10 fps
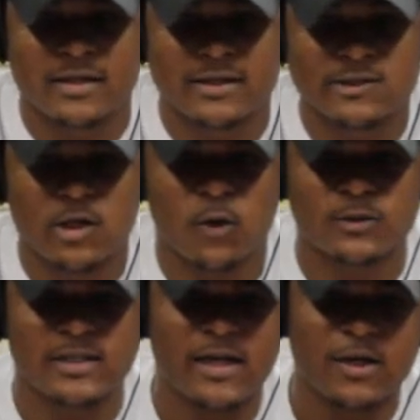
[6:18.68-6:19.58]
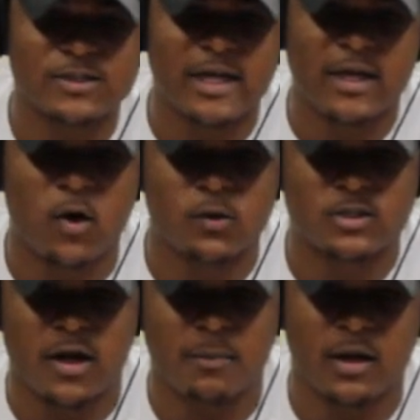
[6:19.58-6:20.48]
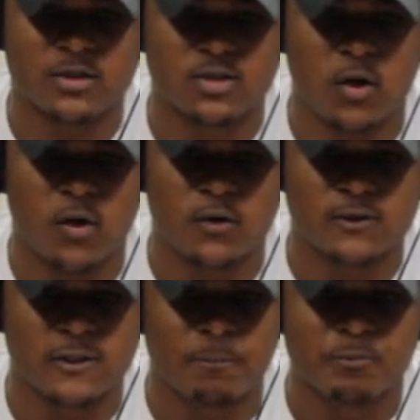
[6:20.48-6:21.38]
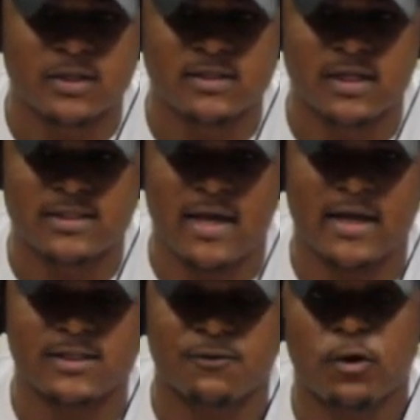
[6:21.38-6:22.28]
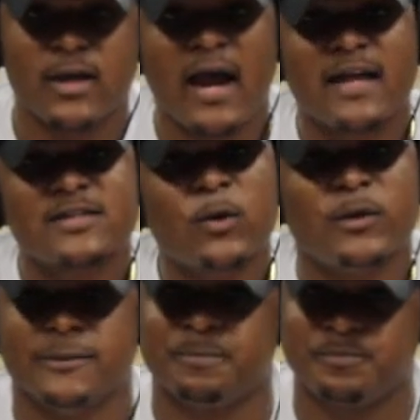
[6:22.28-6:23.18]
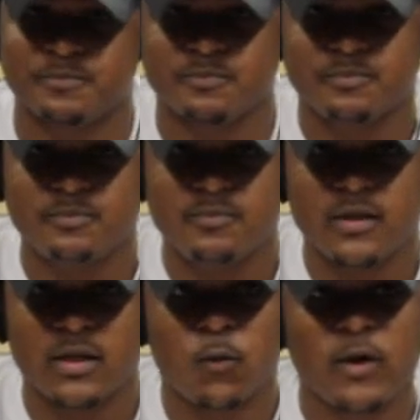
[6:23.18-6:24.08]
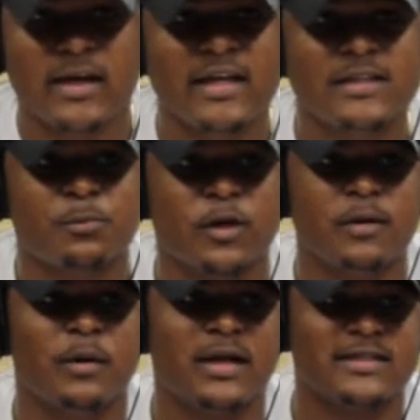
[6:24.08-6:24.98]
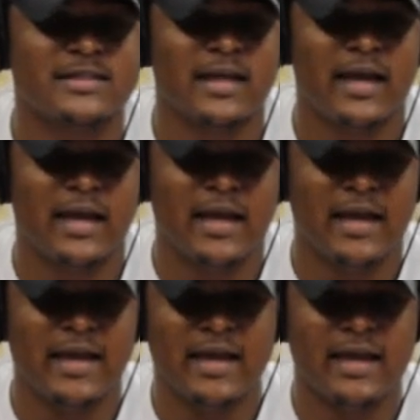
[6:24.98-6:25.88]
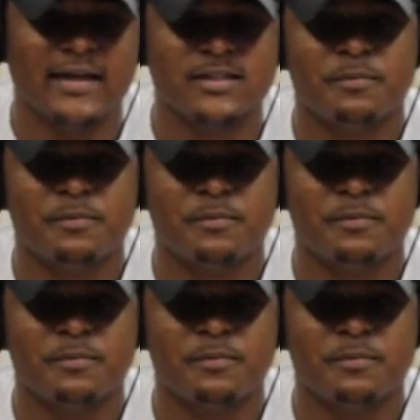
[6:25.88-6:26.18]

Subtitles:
So to hear J. Cole talking about songs such as For Your Eyes Only, when he's pretty much in his